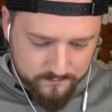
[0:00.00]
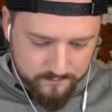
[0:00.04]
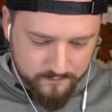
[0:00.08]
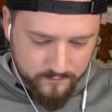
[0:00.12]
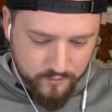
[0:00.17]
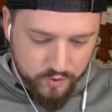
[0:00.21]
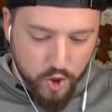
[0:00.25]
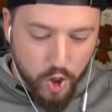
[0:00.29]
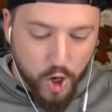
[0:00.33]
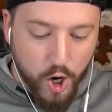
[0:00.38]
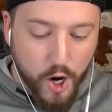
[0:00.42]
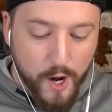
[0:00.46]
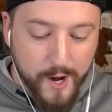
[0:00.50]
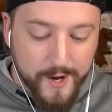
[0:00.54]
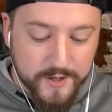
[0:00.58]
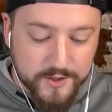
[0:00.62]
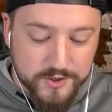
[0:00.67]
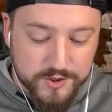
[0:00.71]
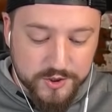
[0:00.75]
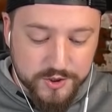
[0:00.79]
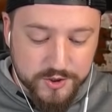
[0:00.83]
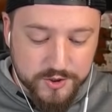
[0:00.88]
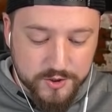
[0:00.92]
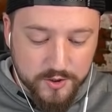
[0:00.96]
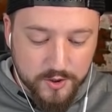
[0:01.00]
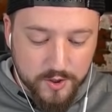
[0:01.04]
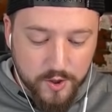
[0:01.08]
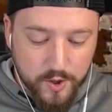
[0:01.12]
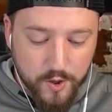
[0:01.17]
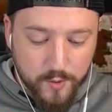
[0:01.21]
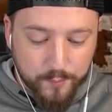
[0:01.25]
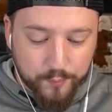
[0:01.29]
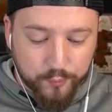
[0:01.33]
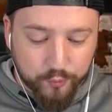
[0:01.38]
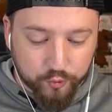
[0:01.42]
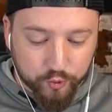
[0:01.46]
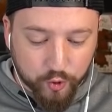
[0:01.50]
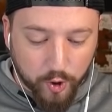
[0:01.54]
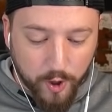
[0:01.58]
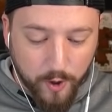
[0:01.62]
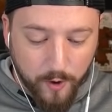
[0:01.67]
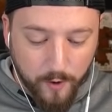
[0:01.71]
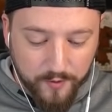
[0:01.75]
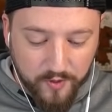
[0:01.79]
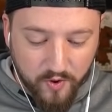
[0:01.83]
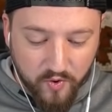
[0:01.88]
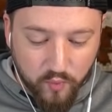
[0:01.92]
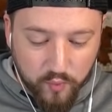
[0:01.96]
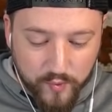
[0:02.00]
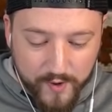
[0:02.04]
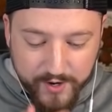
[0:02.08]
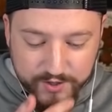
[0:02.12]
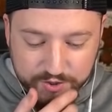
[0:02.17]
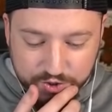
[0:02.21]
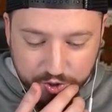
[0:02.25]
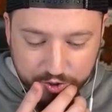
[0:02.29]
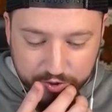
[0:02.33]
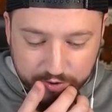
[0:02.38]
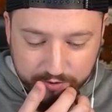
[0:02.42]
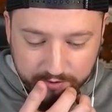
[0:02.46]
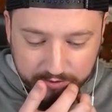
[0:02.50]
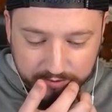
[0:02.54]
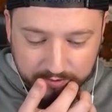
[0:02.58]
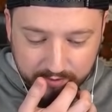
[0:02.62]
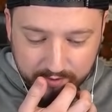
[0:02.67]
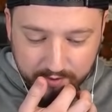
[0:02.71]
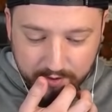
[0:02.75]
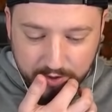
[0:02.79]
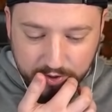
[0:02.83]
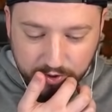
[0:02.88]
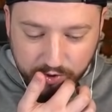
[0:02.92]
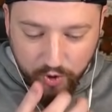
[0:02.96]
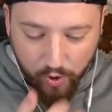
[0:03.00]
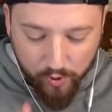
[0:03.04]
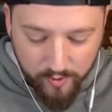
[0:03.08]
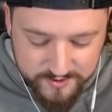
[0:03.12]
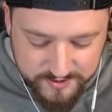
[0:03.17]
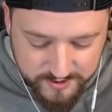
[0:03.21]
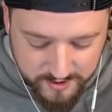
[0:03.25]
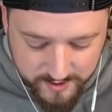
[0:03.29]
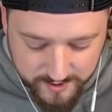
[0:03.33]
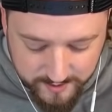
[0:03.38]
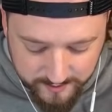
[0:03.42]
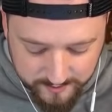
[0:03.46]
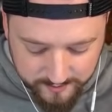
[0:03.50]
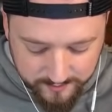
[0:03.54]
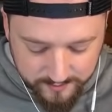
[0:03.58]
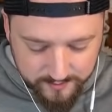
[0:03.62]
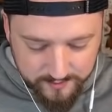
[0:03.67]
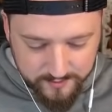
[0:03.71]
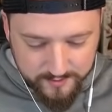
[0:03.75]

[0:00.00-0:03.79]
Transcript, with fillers: Nice! Bro, the Wizard goes in.